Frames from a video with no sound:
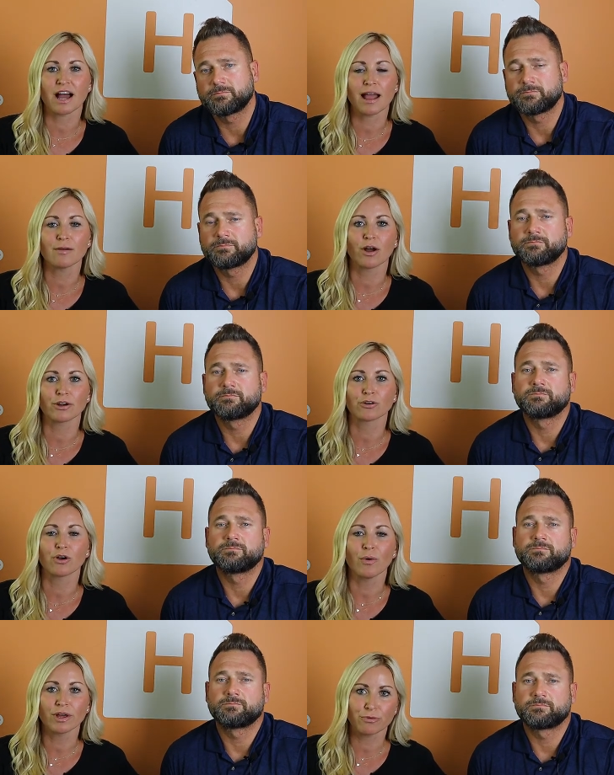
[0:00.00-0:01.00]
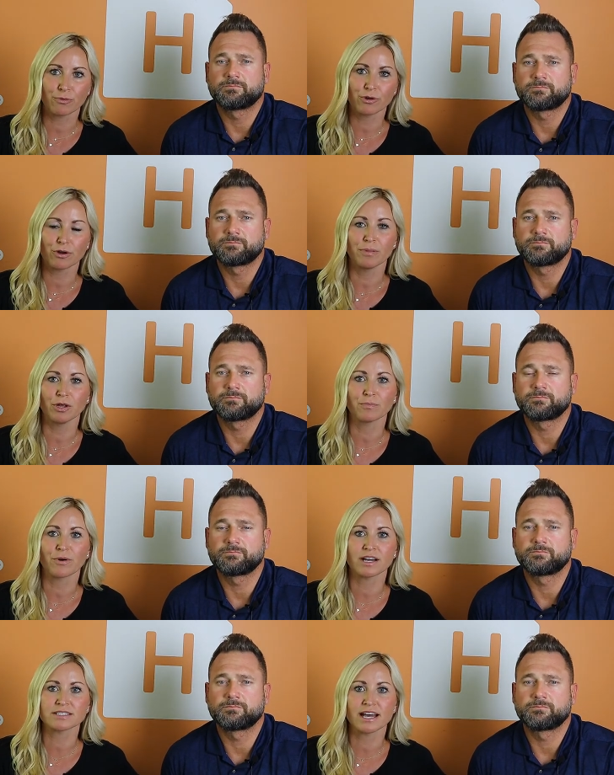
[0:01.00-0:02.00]
Speaker 1: of time while you're going through your build
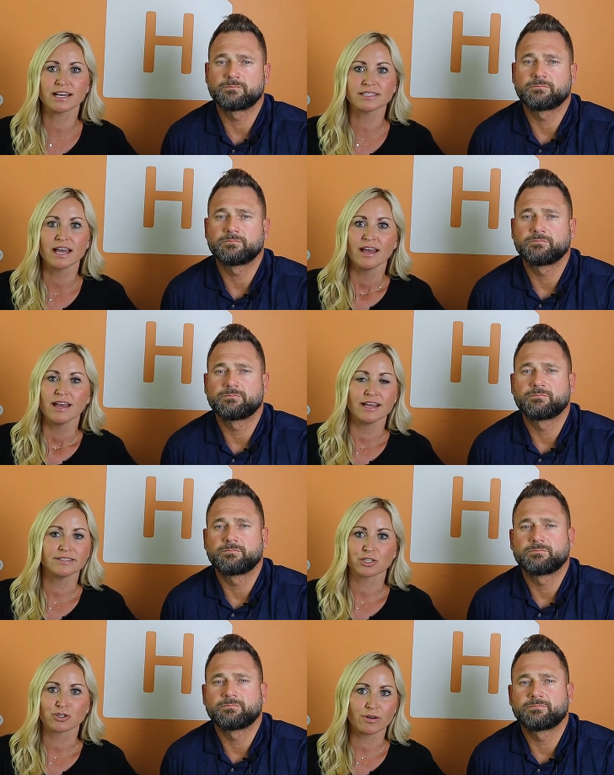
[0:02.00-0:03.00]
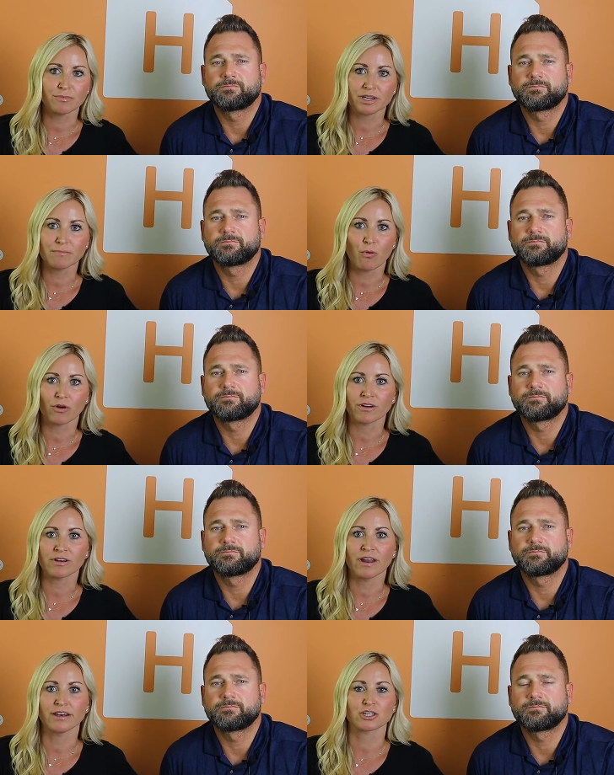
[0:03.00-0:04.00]
process is extremely
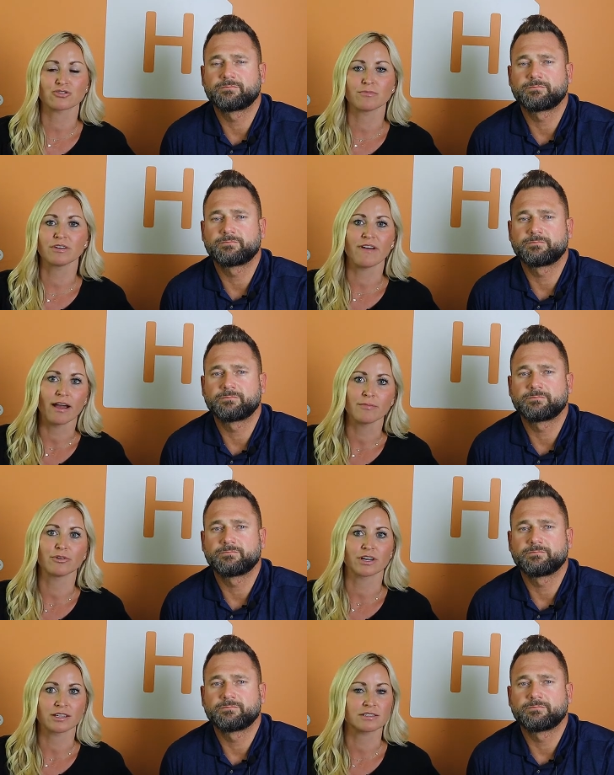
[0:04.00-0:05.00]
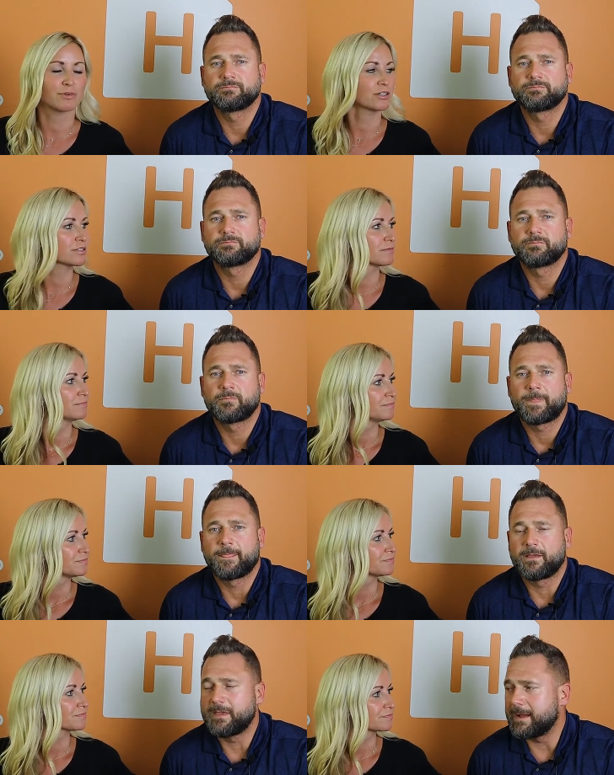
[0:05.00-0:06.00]
important and extremely valuable to customers.
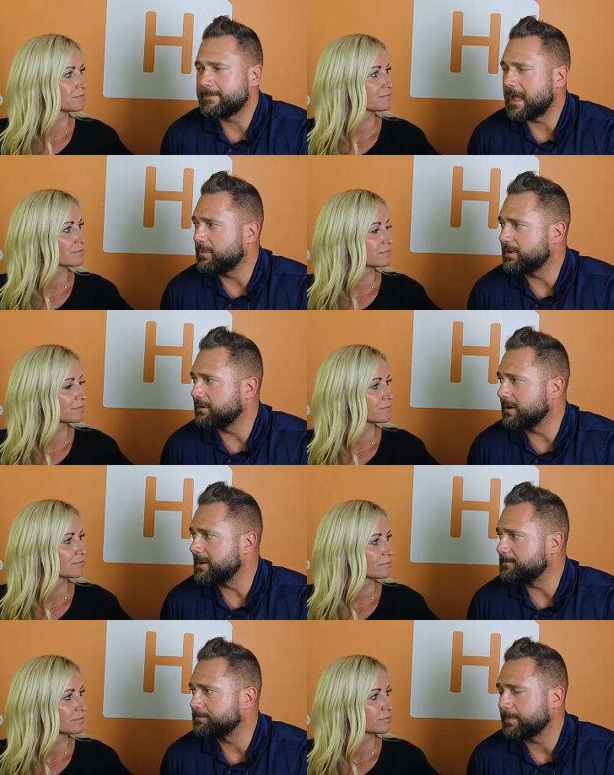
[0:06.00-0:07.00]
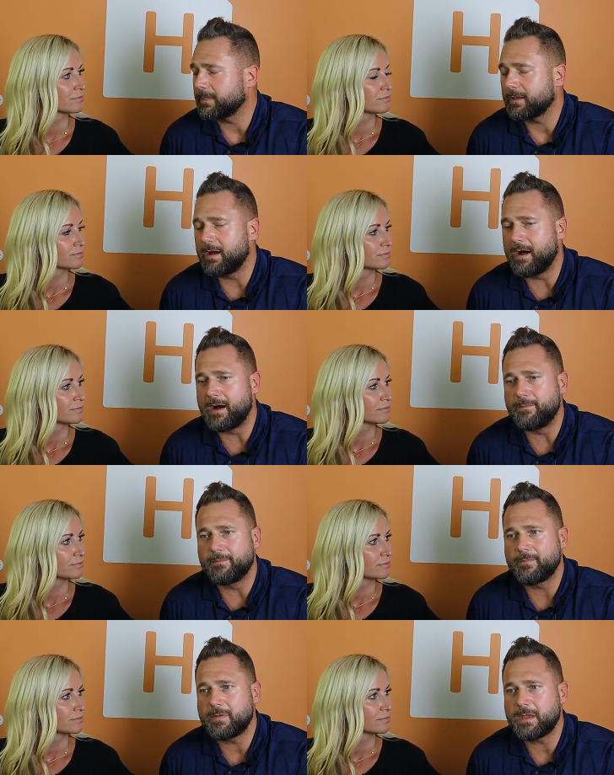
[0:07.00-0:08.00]
Speaker 2: Yeah, I would agree. You know,